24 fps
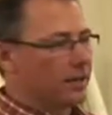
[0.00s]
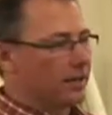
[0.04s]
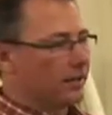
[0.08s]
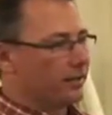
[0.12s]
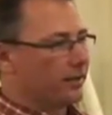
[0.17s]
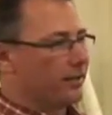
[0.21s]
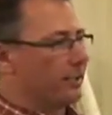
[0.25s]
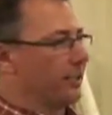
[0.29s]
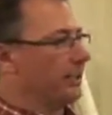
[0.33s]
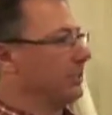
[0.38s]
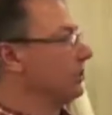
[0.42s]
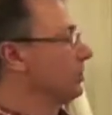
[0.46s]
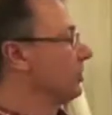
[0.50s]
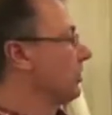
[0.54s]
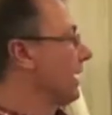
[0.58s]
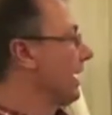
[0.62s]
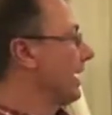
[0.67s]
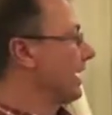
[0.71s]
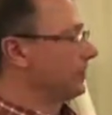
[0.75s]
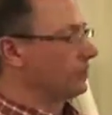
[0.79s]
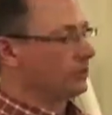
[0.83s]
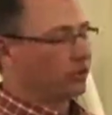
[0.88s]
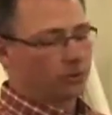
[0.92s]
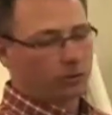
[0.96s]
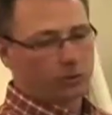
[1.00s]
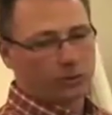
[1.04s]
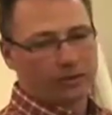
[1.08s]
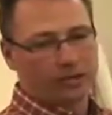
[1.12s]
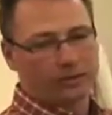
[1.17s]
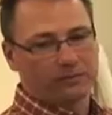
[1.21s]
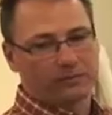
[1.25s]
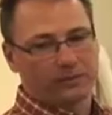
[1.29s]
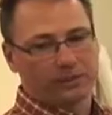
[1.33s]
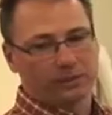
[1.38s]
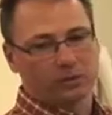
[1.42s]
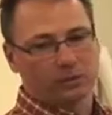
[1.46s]
the insects, the
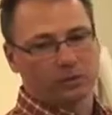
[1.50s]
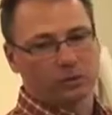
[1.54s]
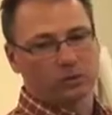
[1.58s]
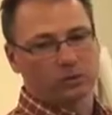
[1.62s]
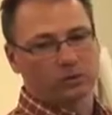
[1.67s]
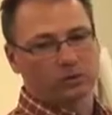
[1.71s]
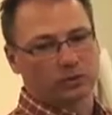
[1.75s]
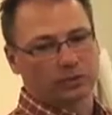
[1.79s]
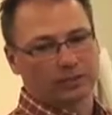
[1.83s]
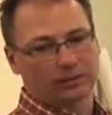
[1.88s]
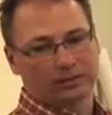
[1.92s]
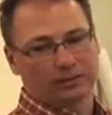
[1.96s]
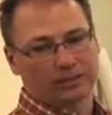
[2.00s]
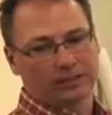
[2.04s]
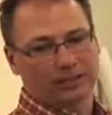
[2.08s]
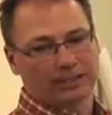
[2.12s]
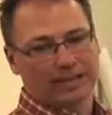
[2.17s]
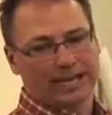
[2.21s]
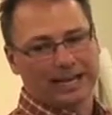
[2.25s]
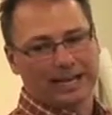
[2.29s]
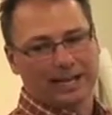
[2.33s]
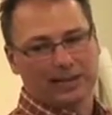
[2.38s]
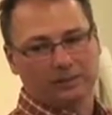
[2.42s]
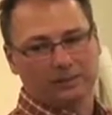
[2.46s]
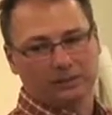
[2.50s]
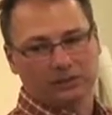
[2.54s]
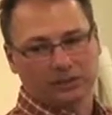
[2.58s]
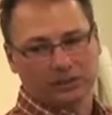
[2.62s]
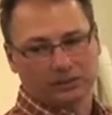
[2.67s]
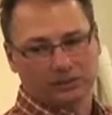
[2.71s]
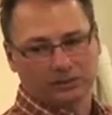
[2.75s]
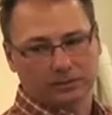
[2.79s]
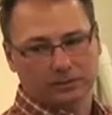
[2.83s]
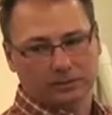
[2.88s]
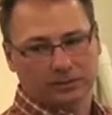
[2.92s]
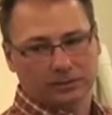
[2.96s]
crayfish, the clams
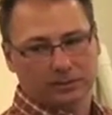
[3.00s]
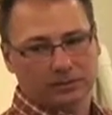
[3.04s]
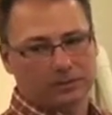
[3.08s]
and